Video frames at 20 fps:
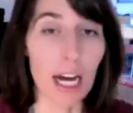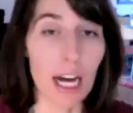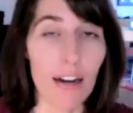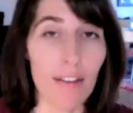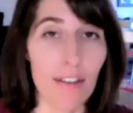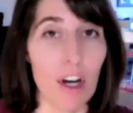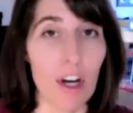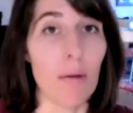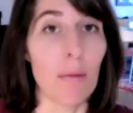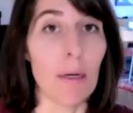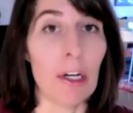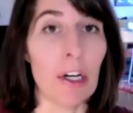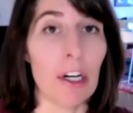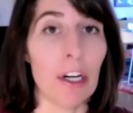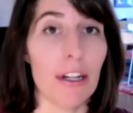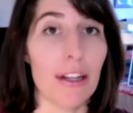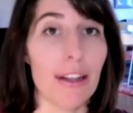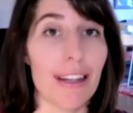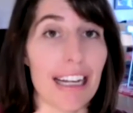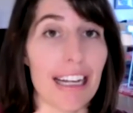kind of
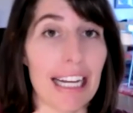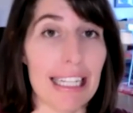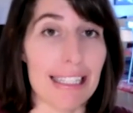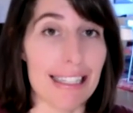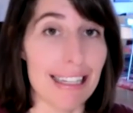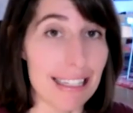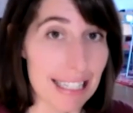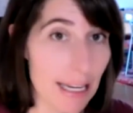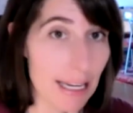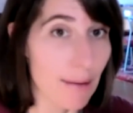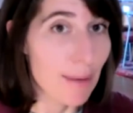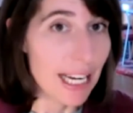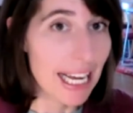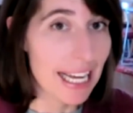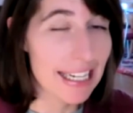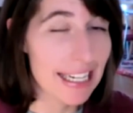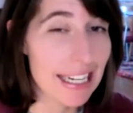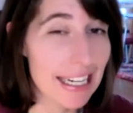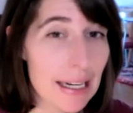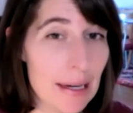homeowner that gets
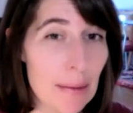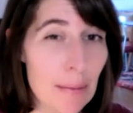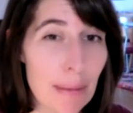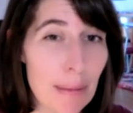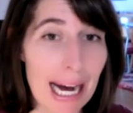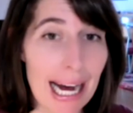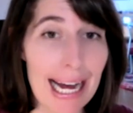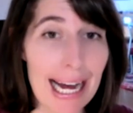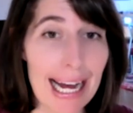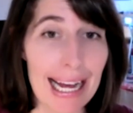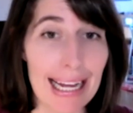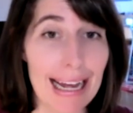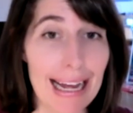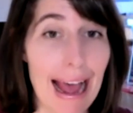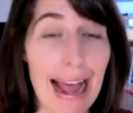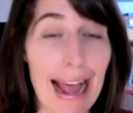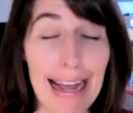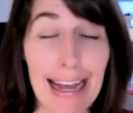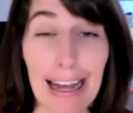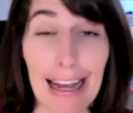intimidated by
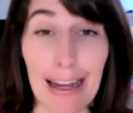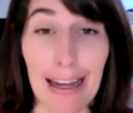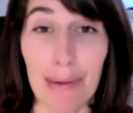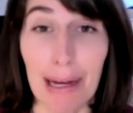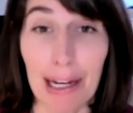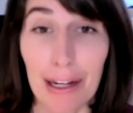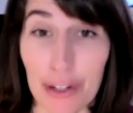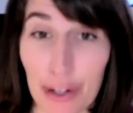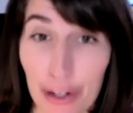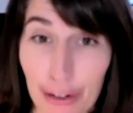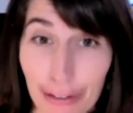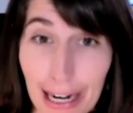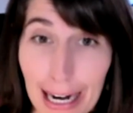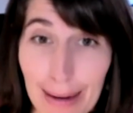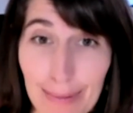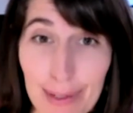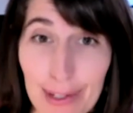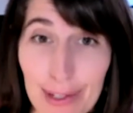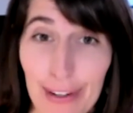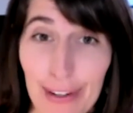hanging picture
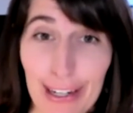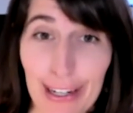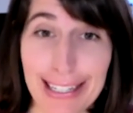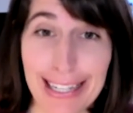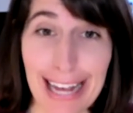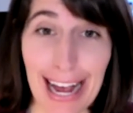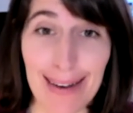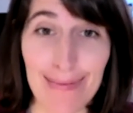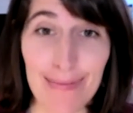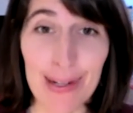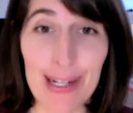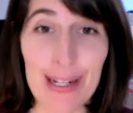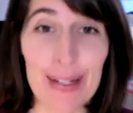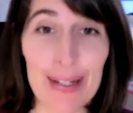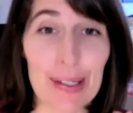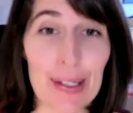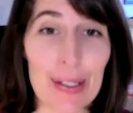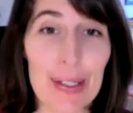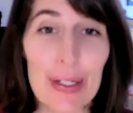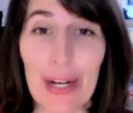frames, for example,
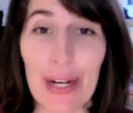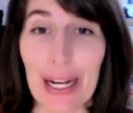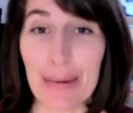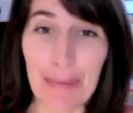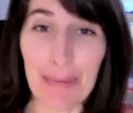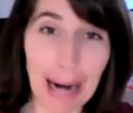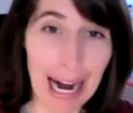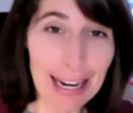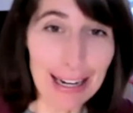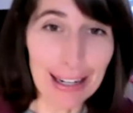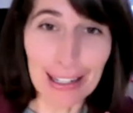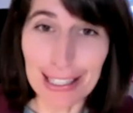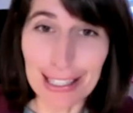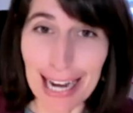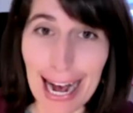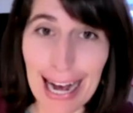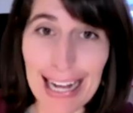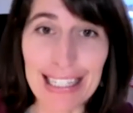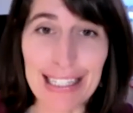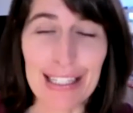or doing minor
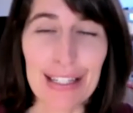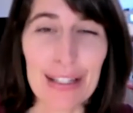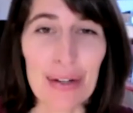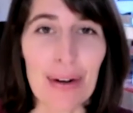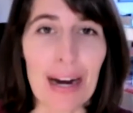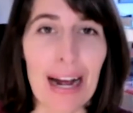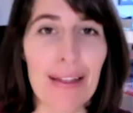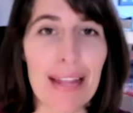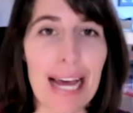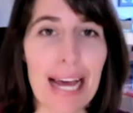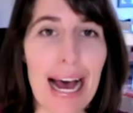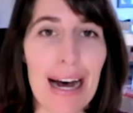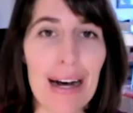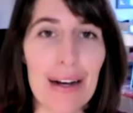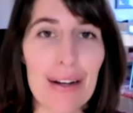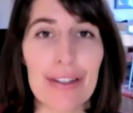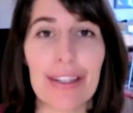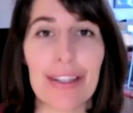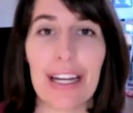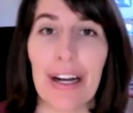tasks around the
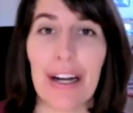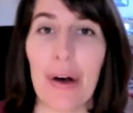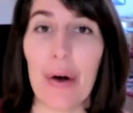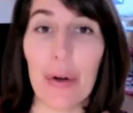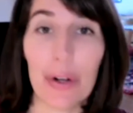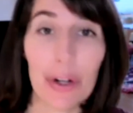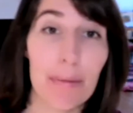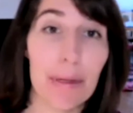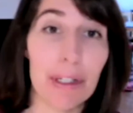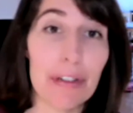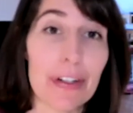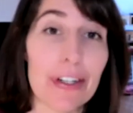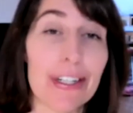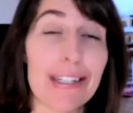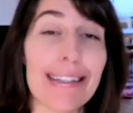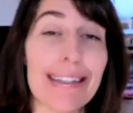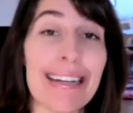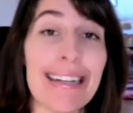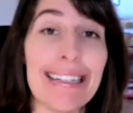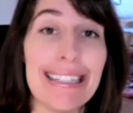house, then owner builder
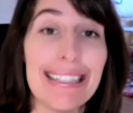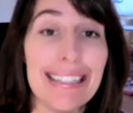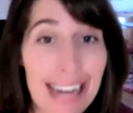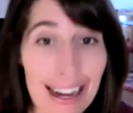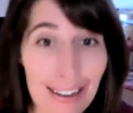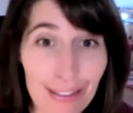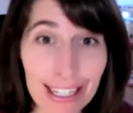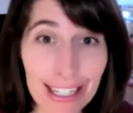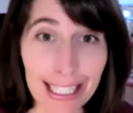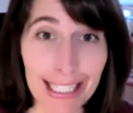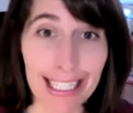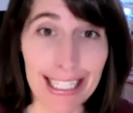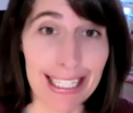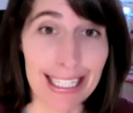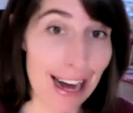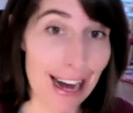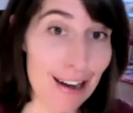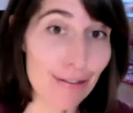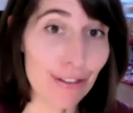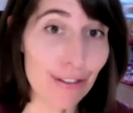is definitely
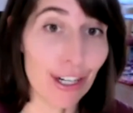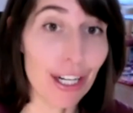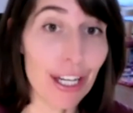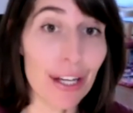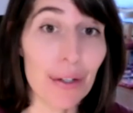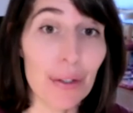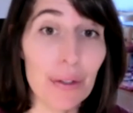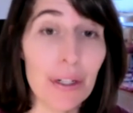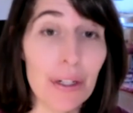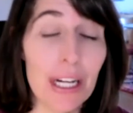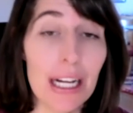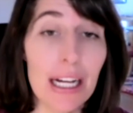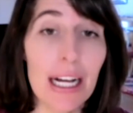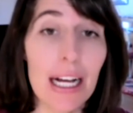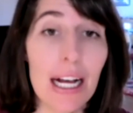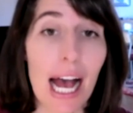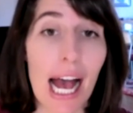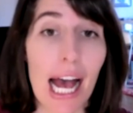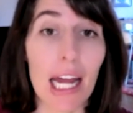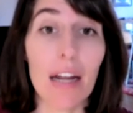not for you.
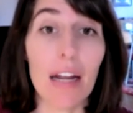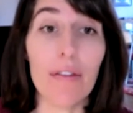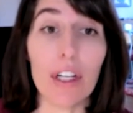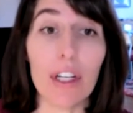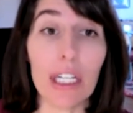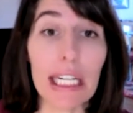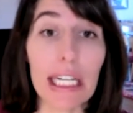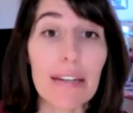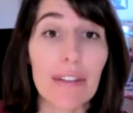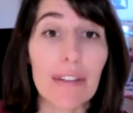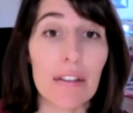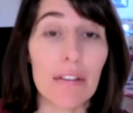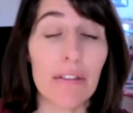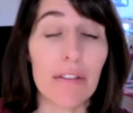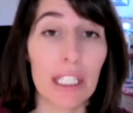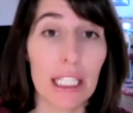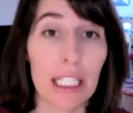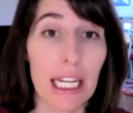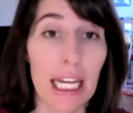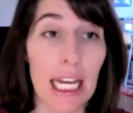And if you're even
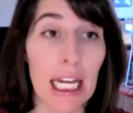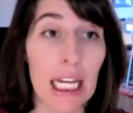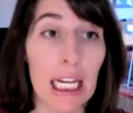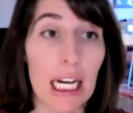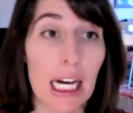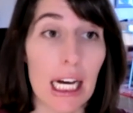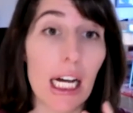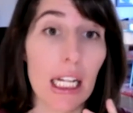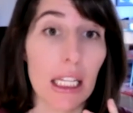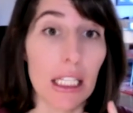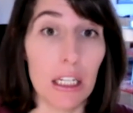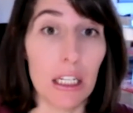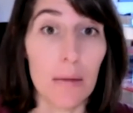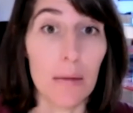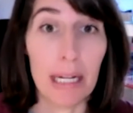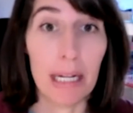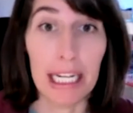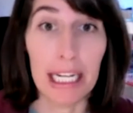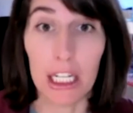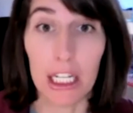feeling a
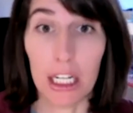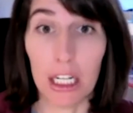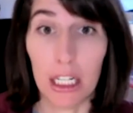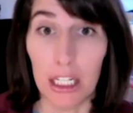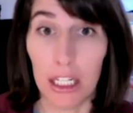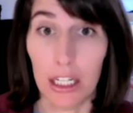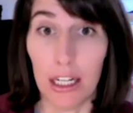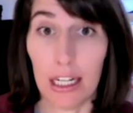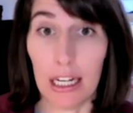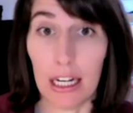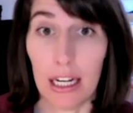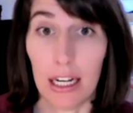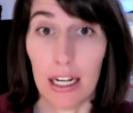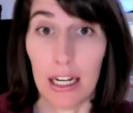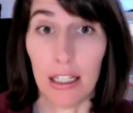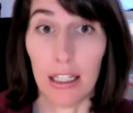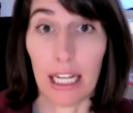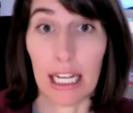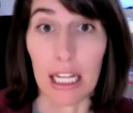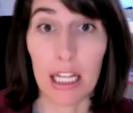little bit
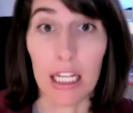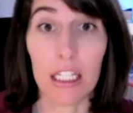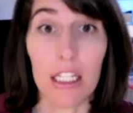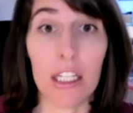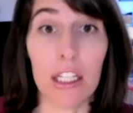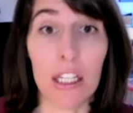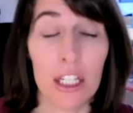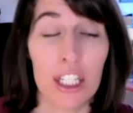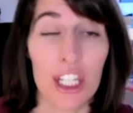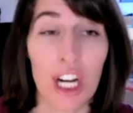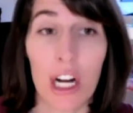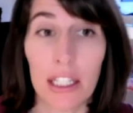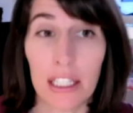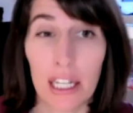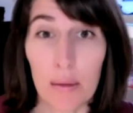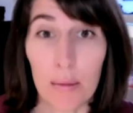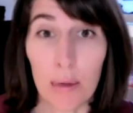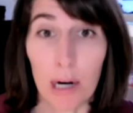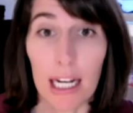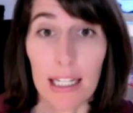uh, like this is a
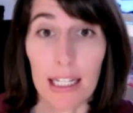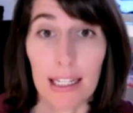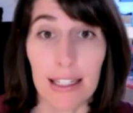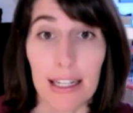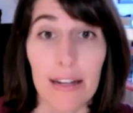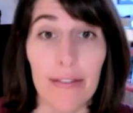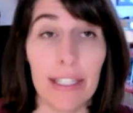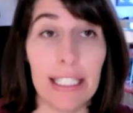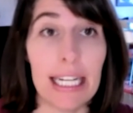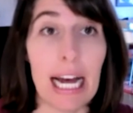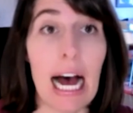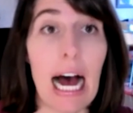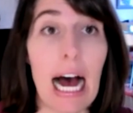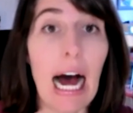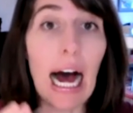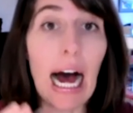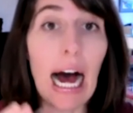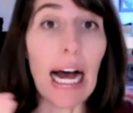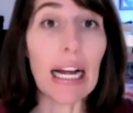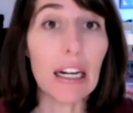daunting process, even to
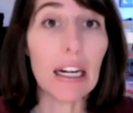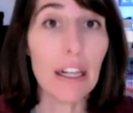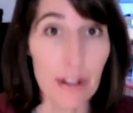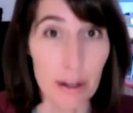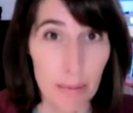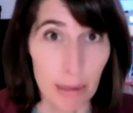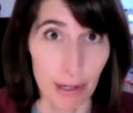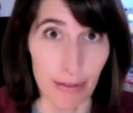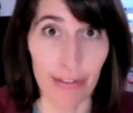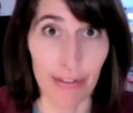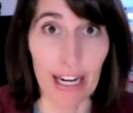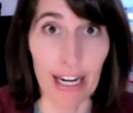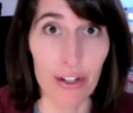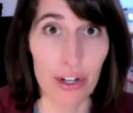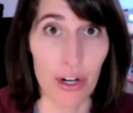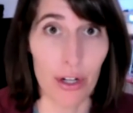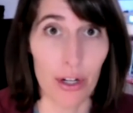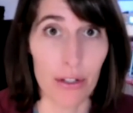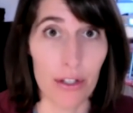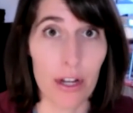hire the
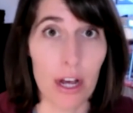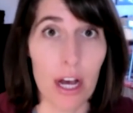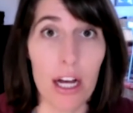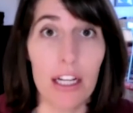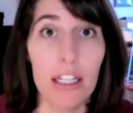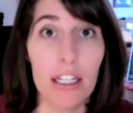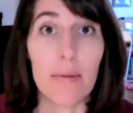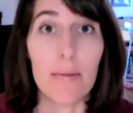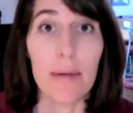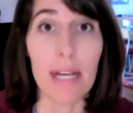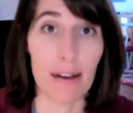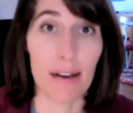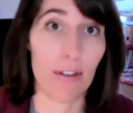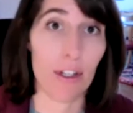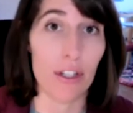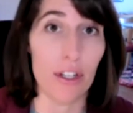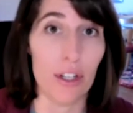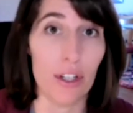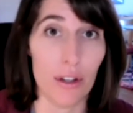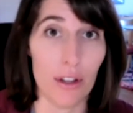professionals, to be
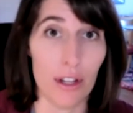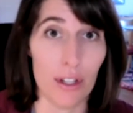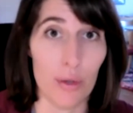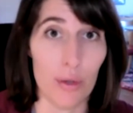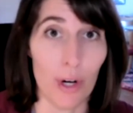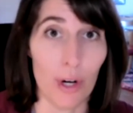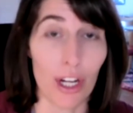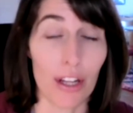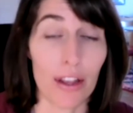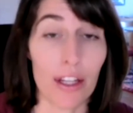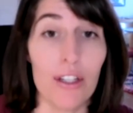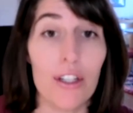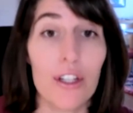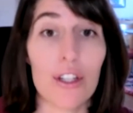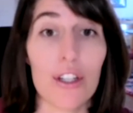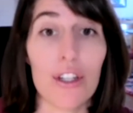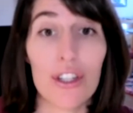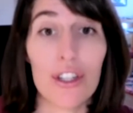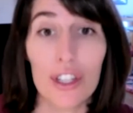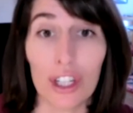able to do this work. This
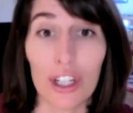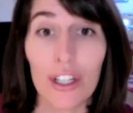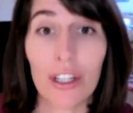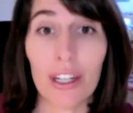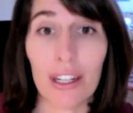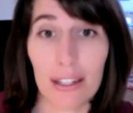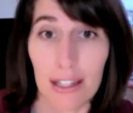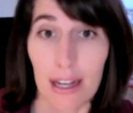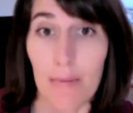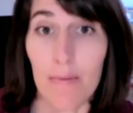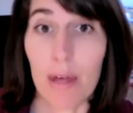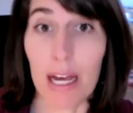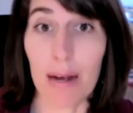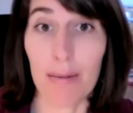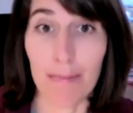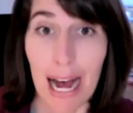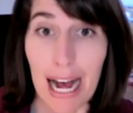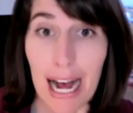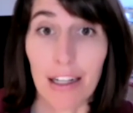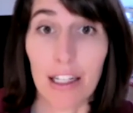is certainly
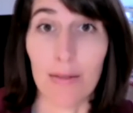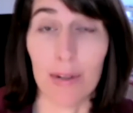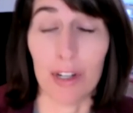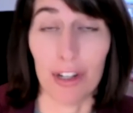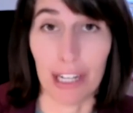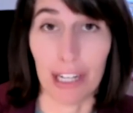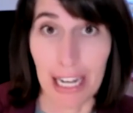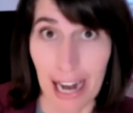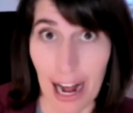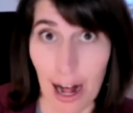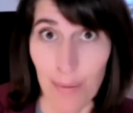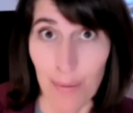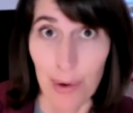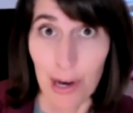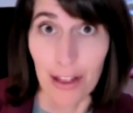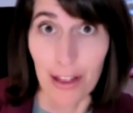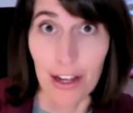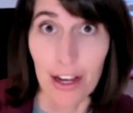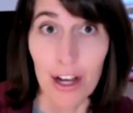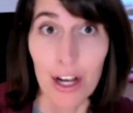something Maxable can help
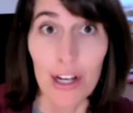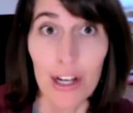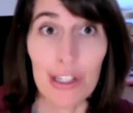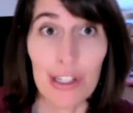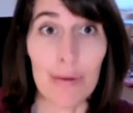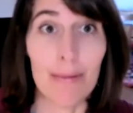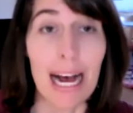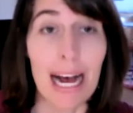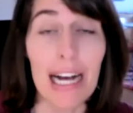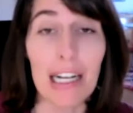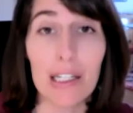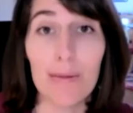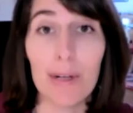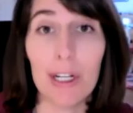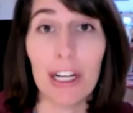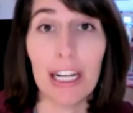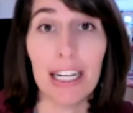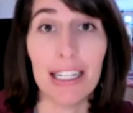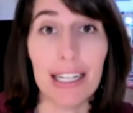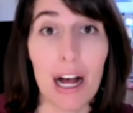with. So
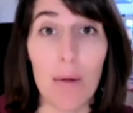Maxable has